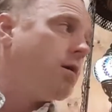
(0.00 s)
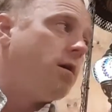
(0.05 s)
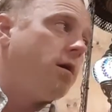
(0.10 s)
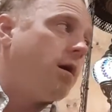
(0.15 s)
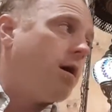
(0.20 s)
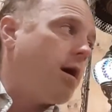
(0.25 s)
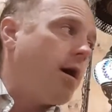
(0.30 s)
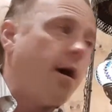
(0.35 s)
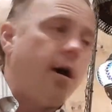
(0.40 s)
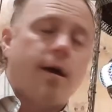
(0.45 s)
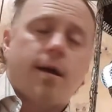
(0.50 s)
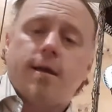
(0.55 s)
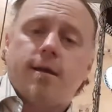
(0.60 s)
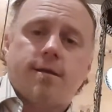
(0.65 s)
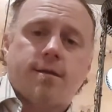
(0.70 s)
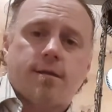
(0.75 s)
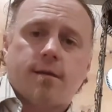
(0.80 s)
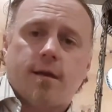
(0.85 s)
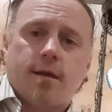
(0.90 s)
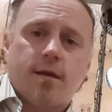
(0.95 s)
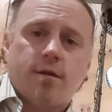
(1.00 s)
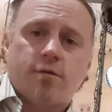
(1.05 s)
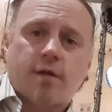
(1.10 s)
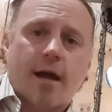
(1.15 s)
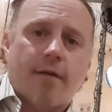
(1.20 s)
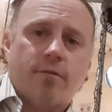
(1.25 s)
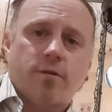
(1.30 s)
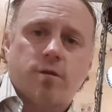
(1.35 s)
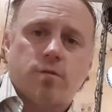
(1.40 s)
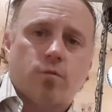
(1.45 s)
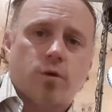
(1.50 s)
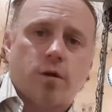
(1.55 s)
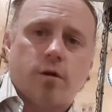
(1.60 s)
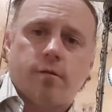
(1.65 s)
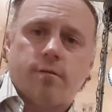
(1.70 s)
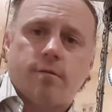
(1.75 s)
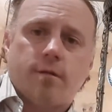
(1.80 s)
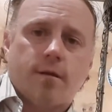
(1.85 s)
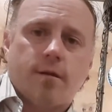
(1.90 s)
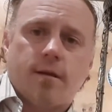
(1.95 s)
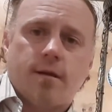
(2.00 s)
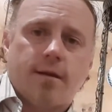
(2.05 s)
He travels the world, he